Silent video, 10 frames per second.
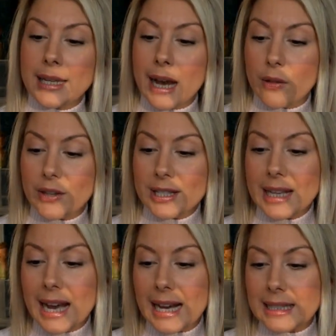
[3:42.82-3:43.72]
Now this
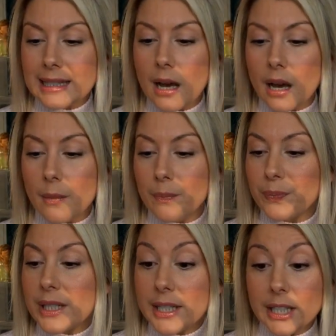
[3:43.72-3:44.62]
has
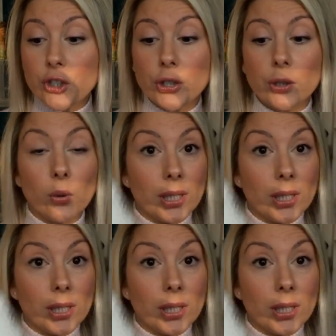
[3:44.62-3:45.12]
um, tea tree